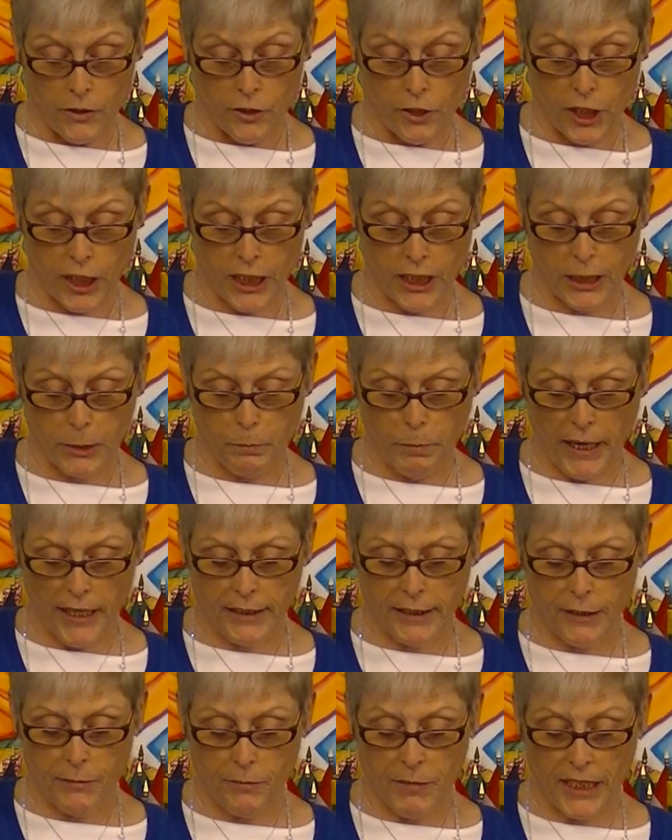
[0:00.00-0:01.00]
She
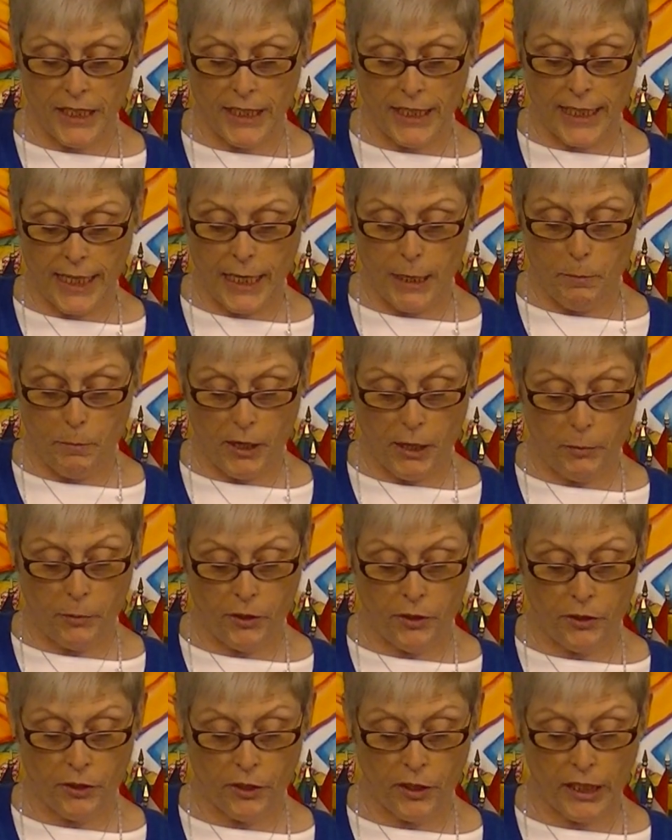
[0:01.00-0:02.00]
expected me to keep up
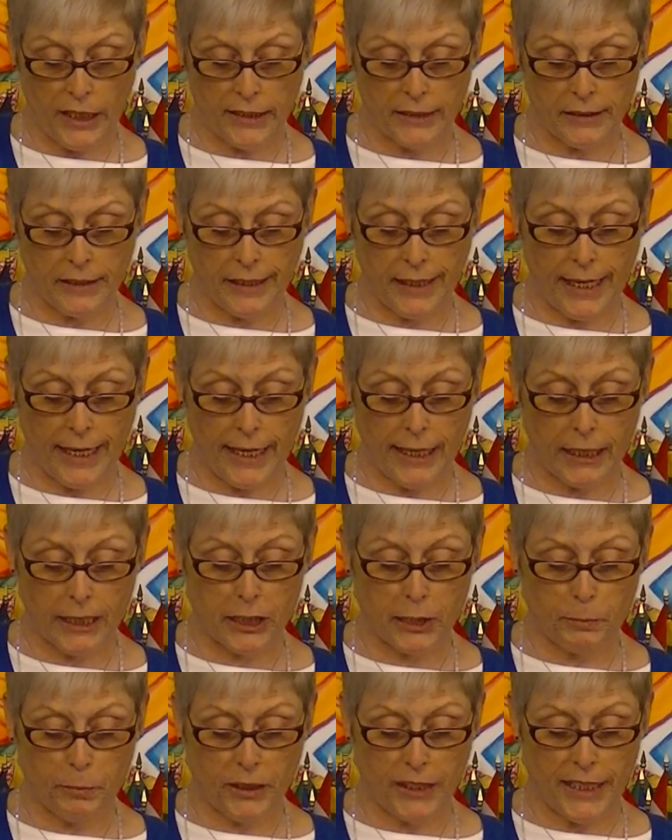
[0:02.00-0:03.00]
with her lengthy
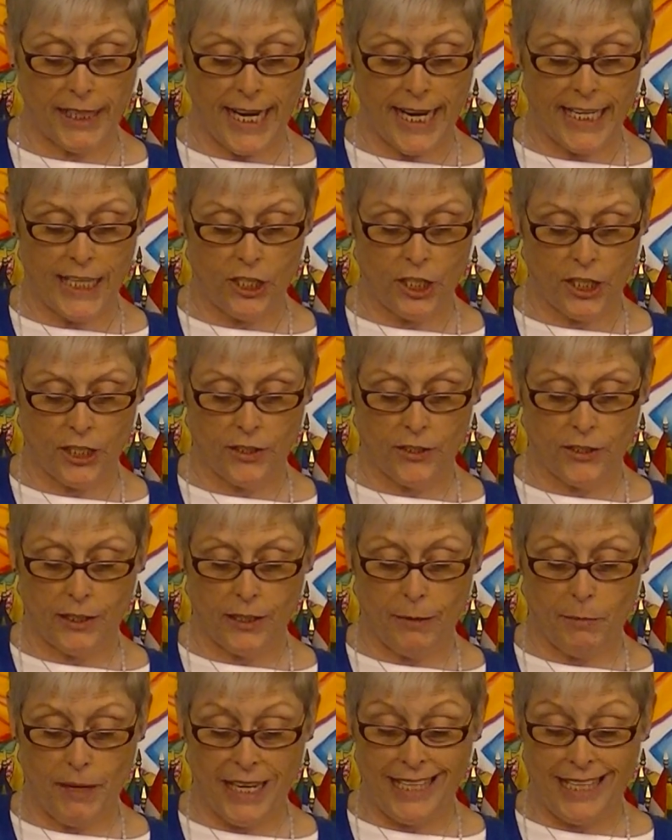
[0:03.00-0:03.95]
explanations, and